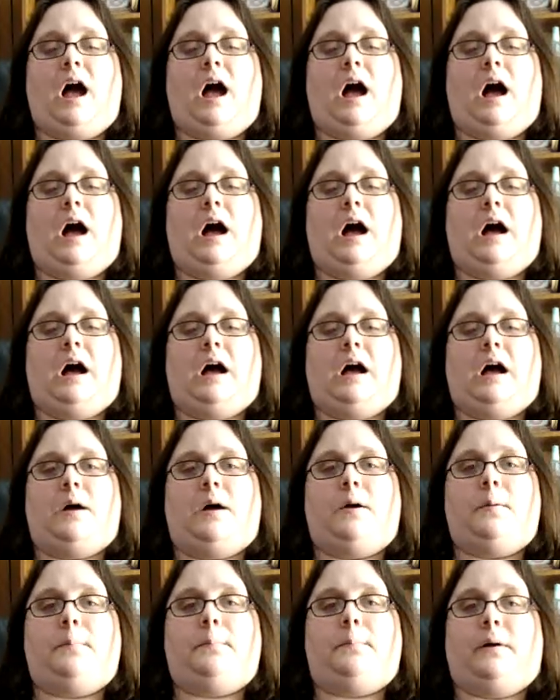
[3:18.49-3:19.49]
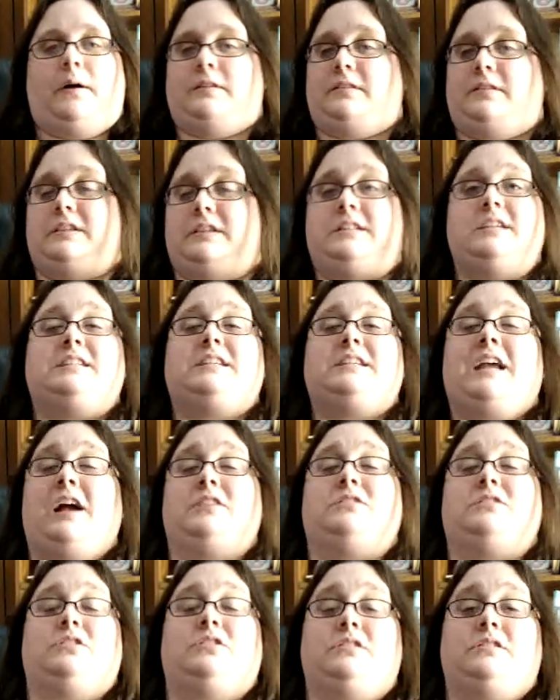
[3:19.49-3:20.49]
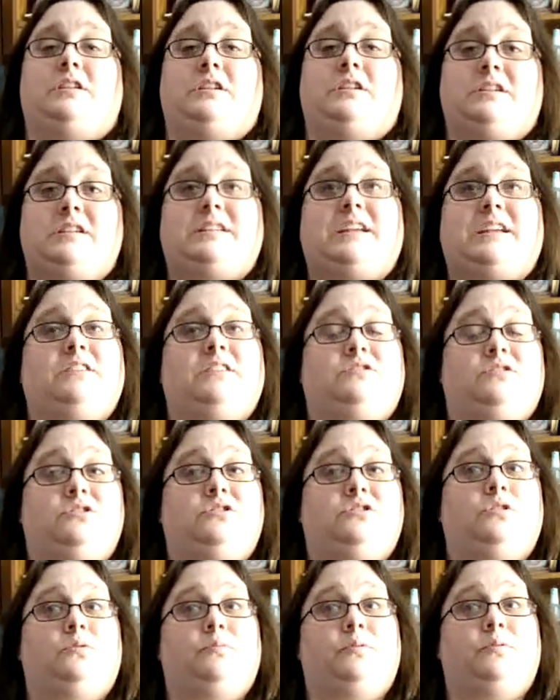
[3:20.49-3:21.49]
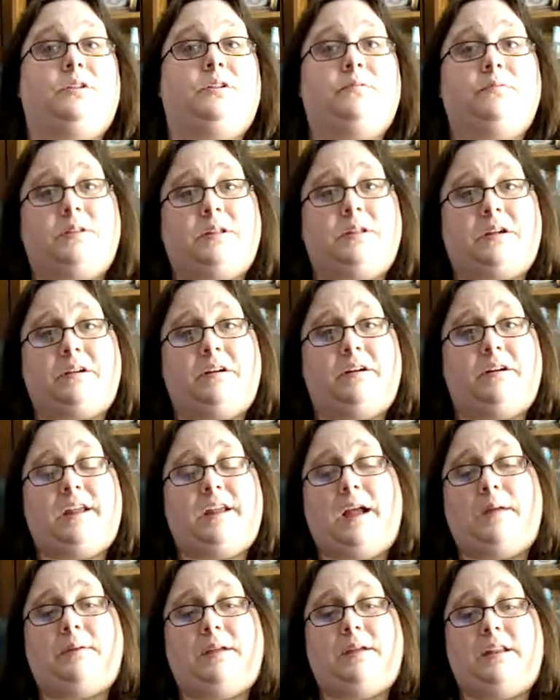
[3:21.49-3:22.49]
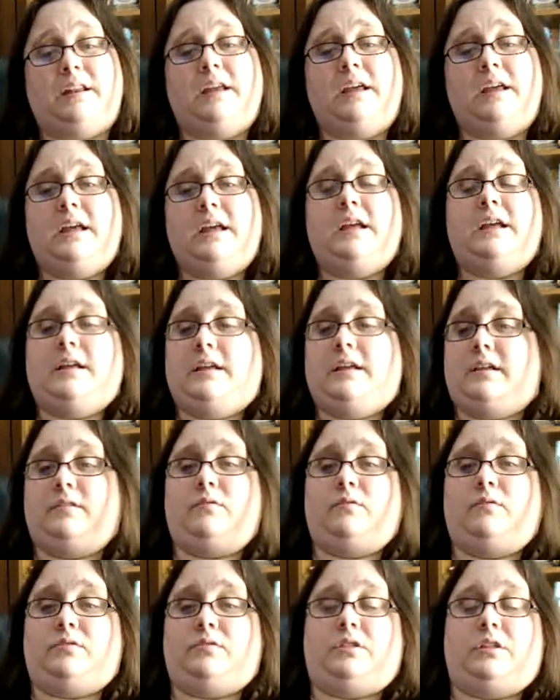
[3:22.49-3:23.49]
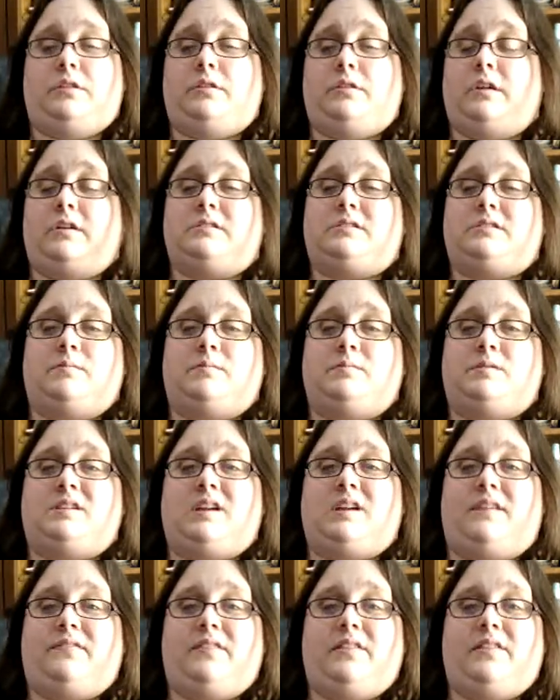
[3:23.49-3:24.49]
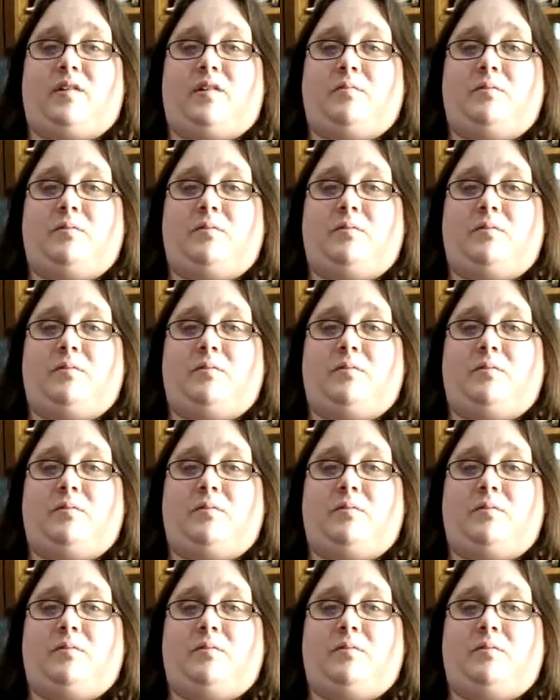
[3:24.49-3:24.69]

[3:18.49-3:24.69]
Uh, but the discounts are the discounts are still really really good. I mean, uh, there's some stuff in there.